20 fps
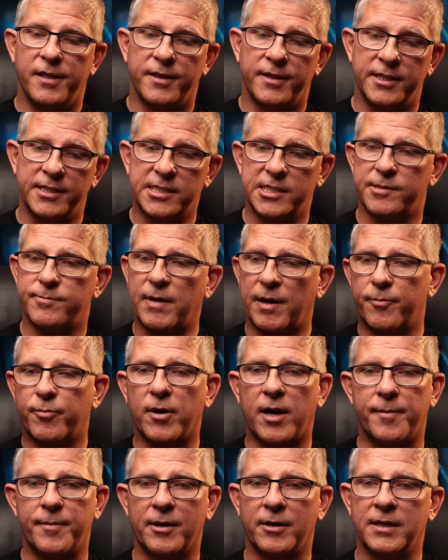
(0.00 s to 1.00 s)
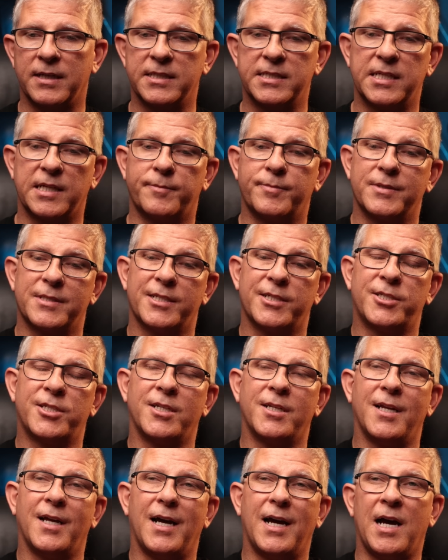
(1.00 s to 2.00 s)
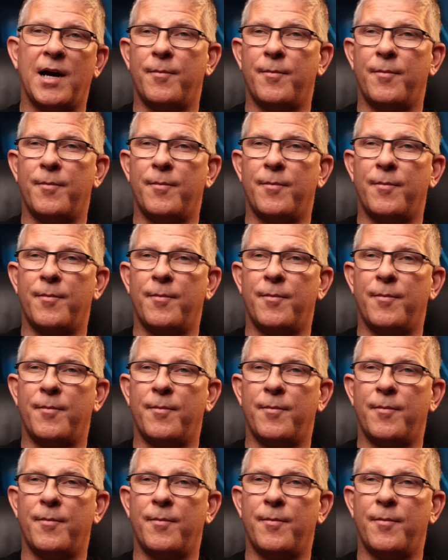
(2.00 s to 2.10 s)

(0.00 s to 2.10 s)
This is my primary listening position.